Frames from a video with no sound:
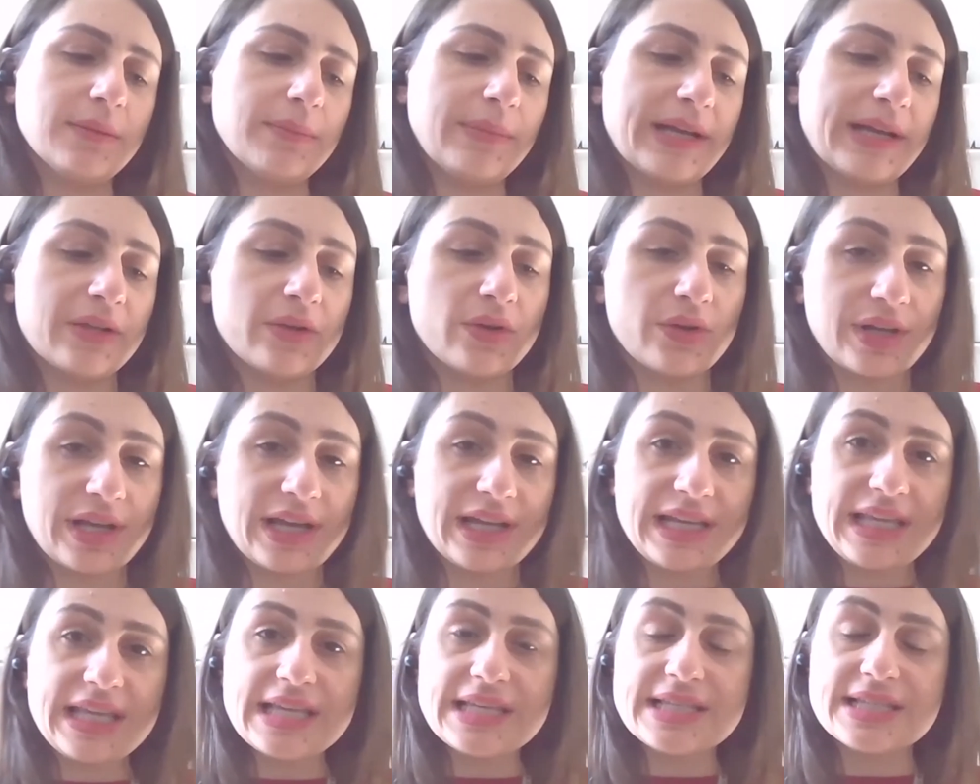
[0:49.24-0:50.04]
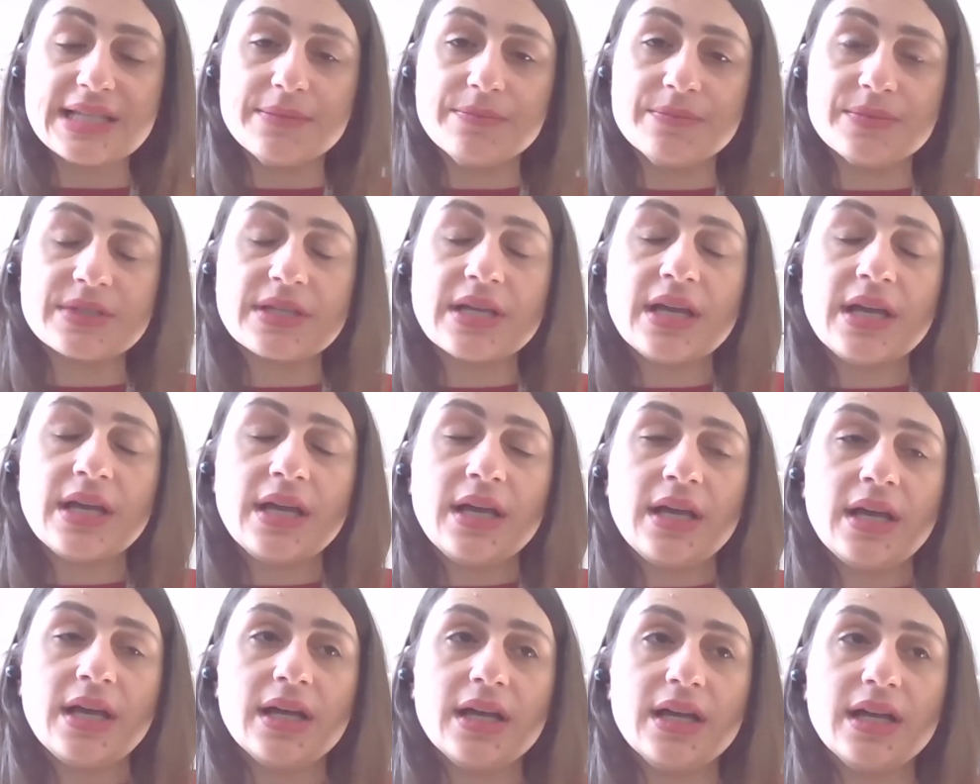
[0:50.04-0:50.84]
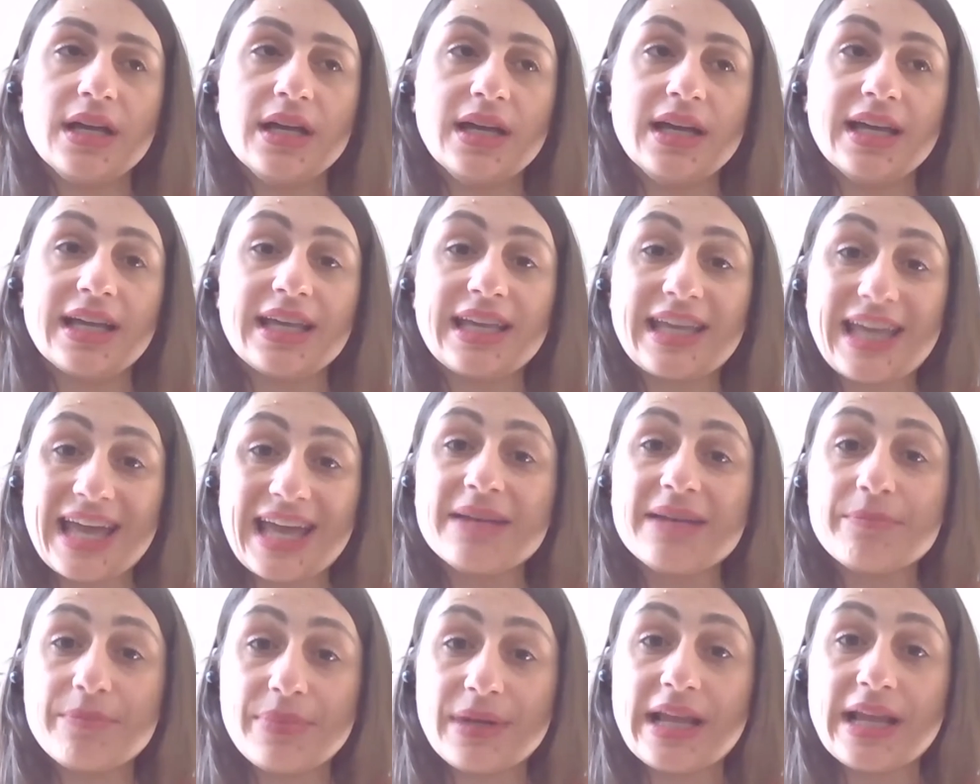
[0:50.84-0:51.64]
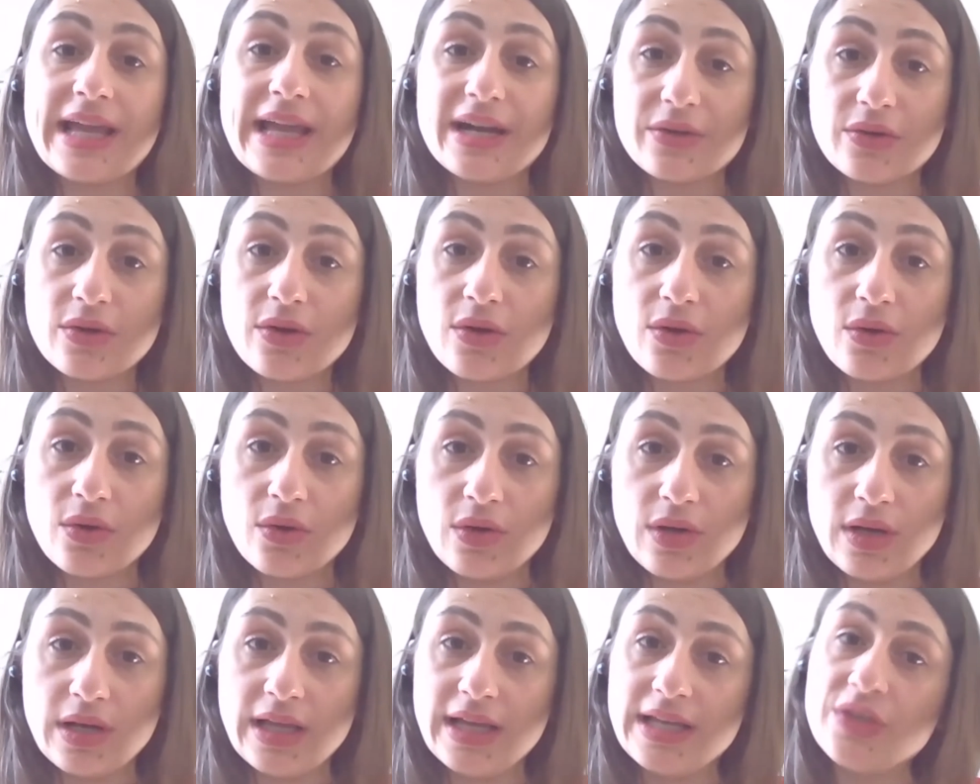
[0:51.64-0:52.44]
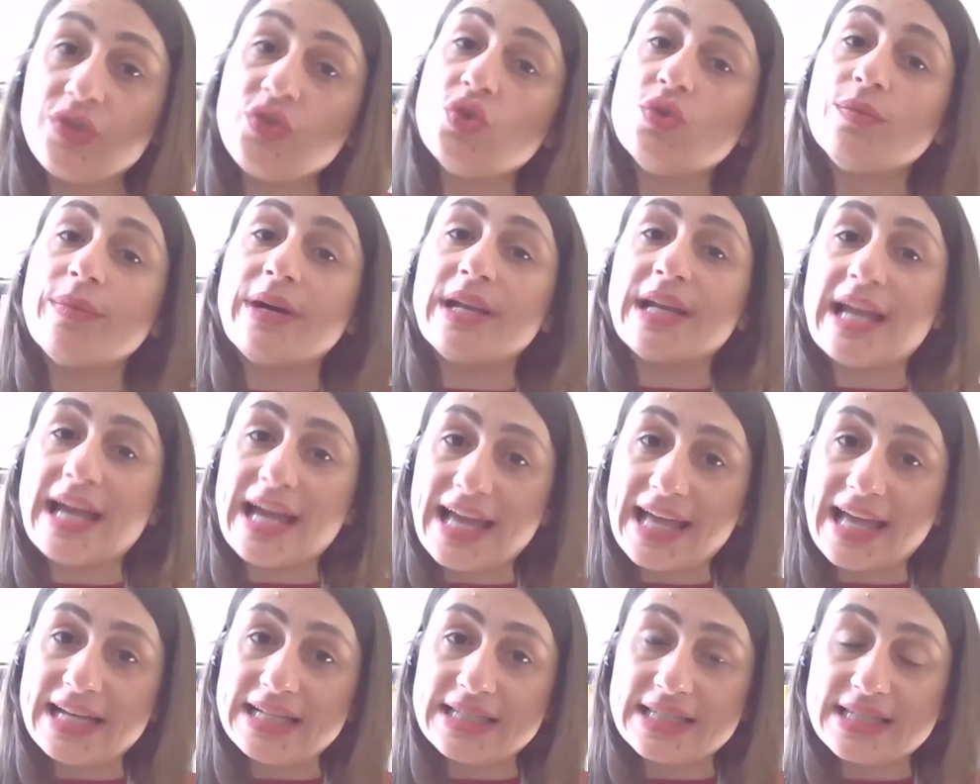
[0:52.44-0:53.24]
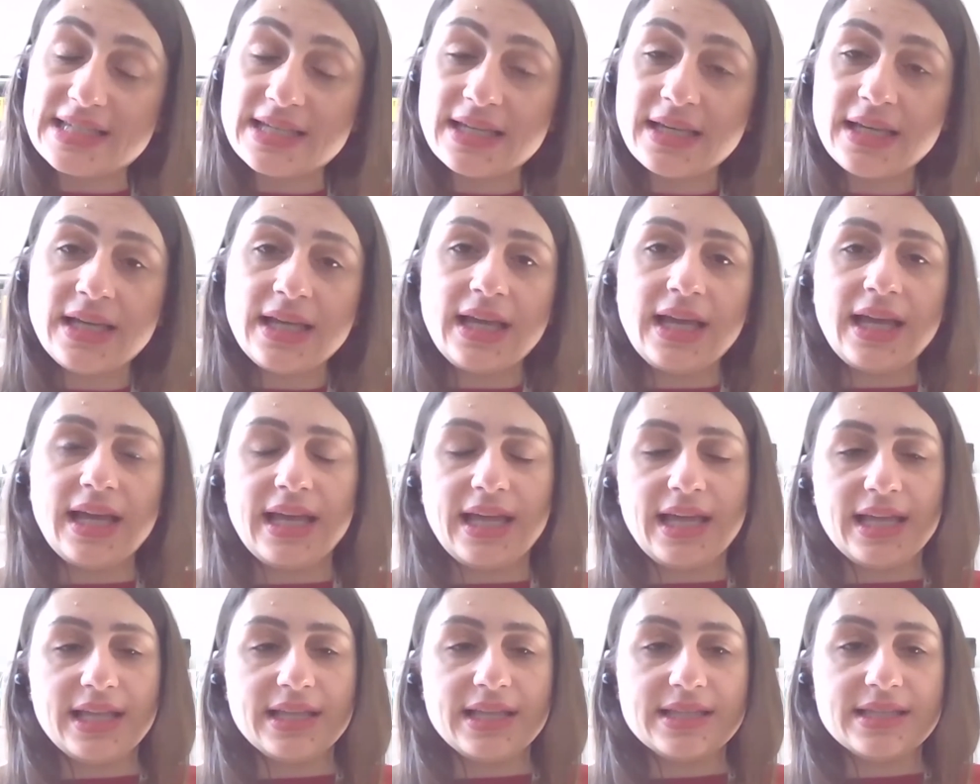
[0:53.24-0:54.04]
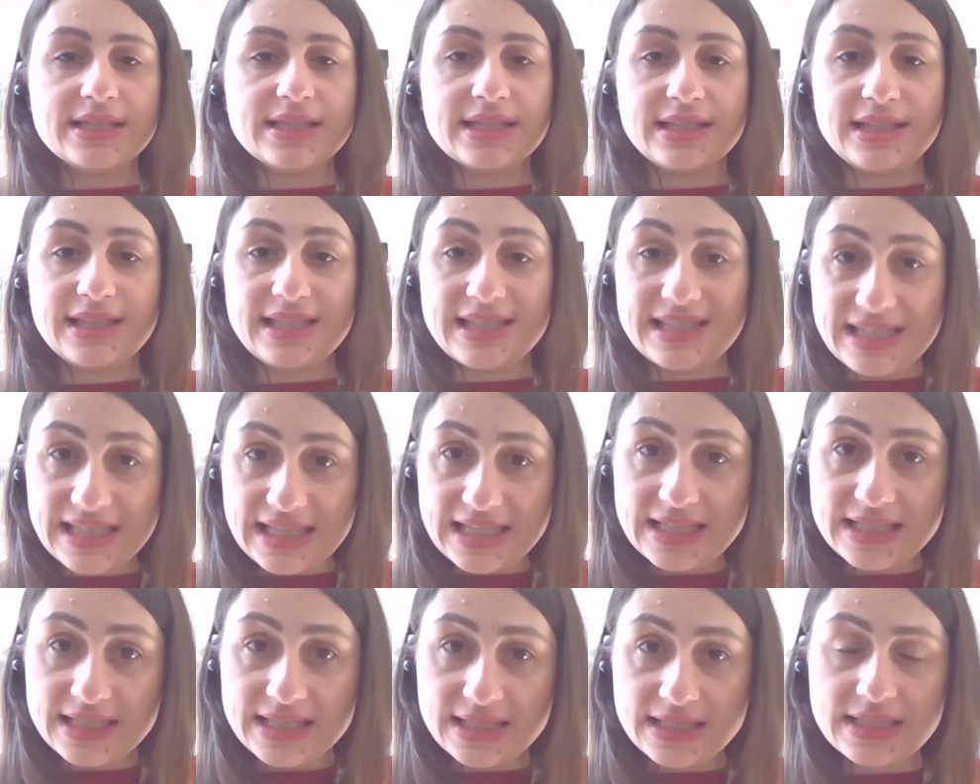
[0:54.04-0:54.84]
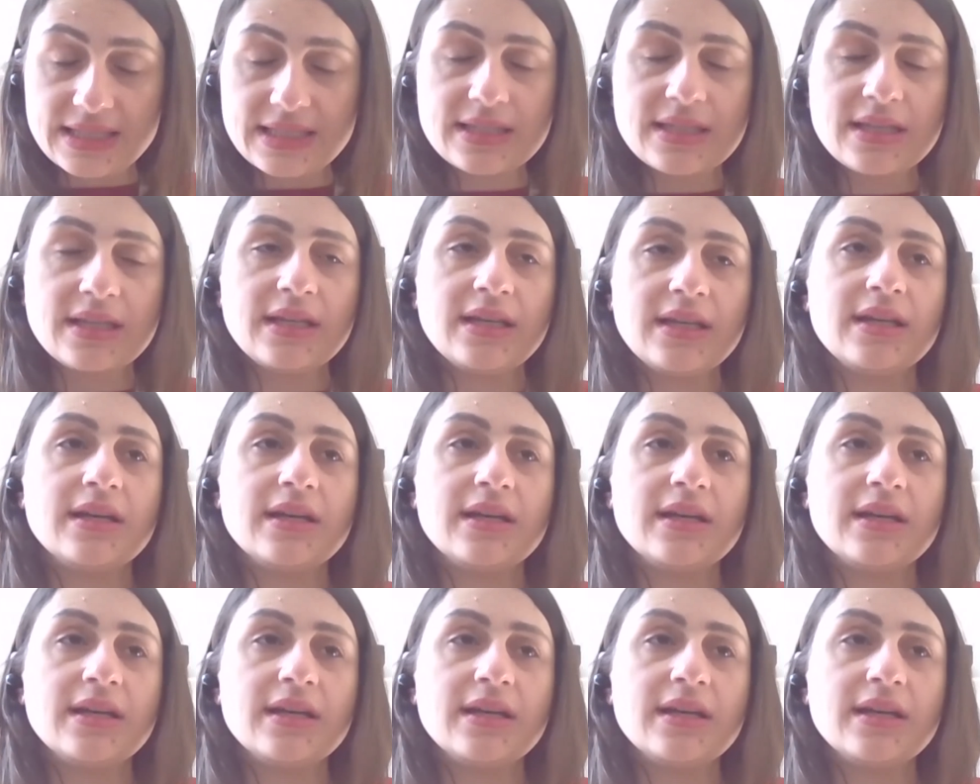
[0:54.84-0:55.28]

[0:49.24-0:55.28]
microorganisms can play a role in human health and diseases.